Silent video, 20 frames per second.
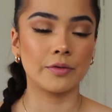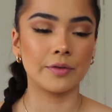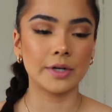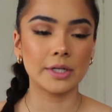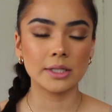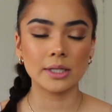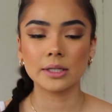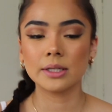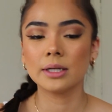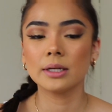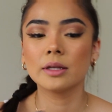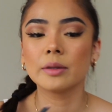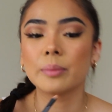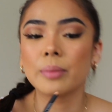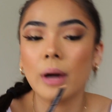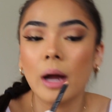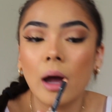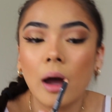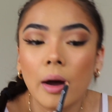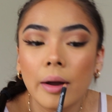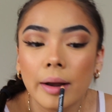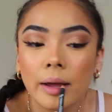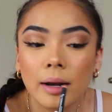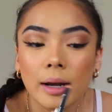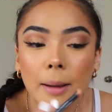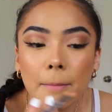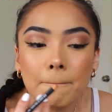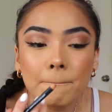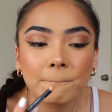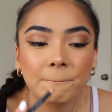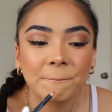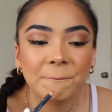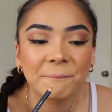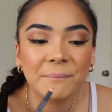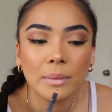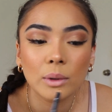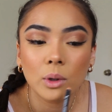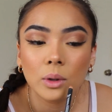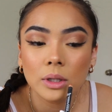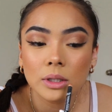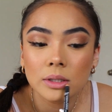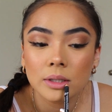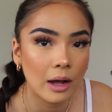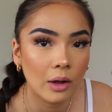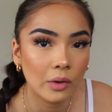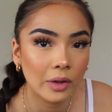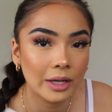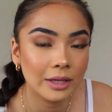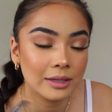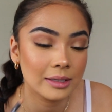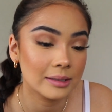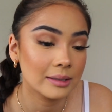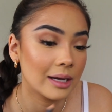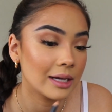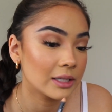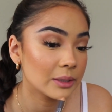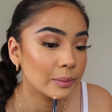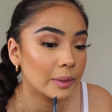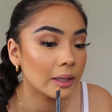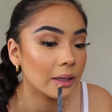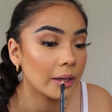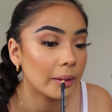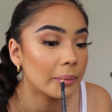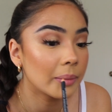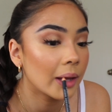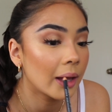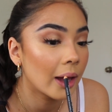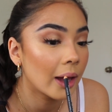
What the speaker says: first I take the brown and I'm going to outline the sides of my lip.